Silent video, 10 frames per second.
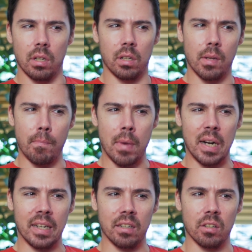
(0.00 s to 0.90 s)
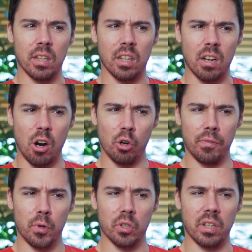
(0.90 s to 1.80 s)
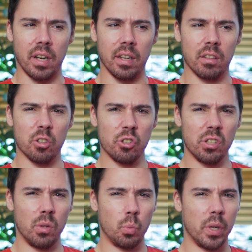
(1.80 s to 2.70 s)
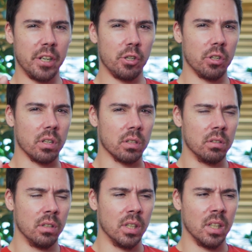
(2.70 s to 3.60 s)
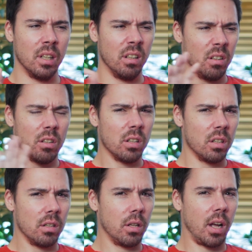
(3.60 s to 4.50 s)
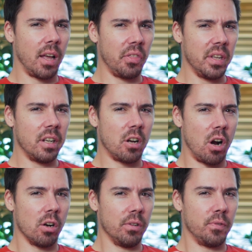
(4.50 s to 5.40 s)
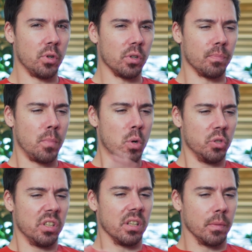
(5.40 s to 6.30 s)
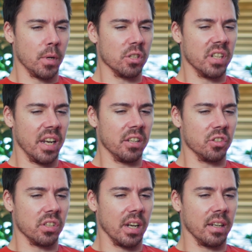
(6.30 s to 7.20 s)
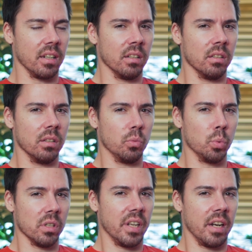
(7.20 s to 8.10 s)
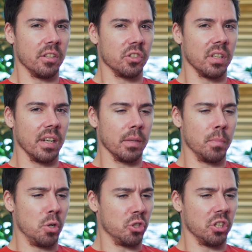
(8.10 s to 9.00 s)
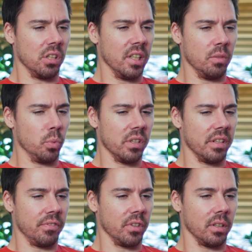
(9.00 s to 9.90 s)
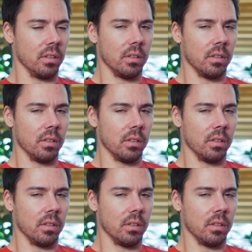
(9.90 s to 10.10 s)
on the mind and the carnivore diet. There's a weird, I think carnivore, most of them are dead inside. We're dead inside. Emotionally, we're different